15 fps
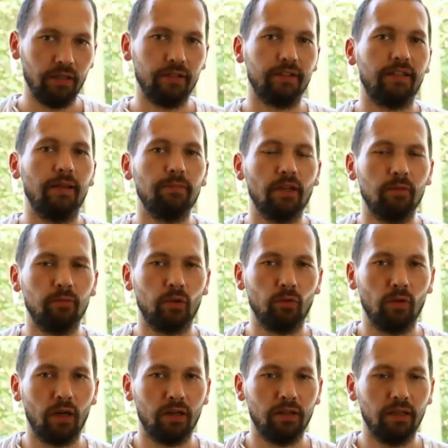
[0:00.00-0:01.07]
Step number
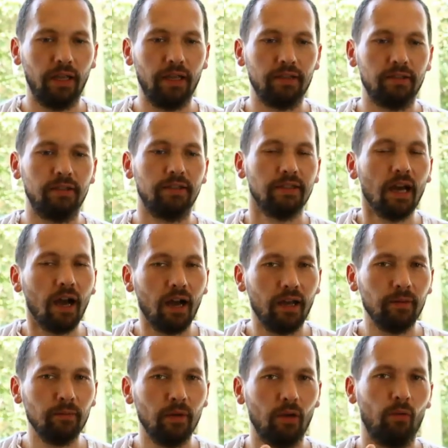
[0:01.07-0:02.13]
one, it's
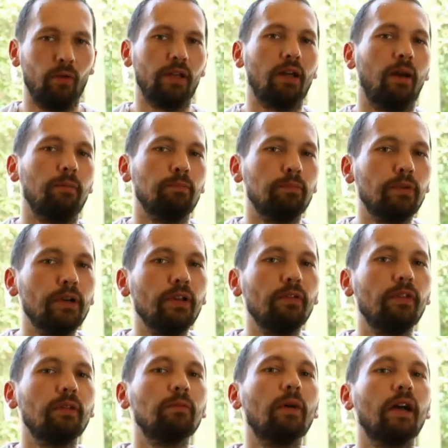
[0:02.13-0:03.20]
time when I'm
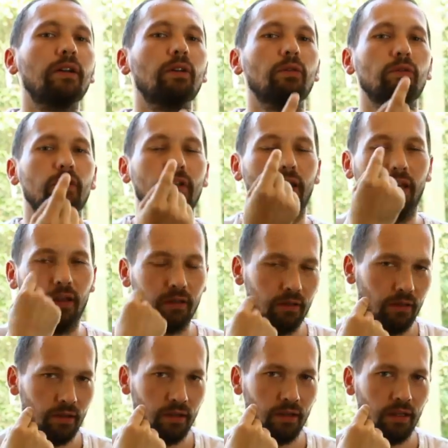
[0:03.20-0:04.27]
breathing by nose in,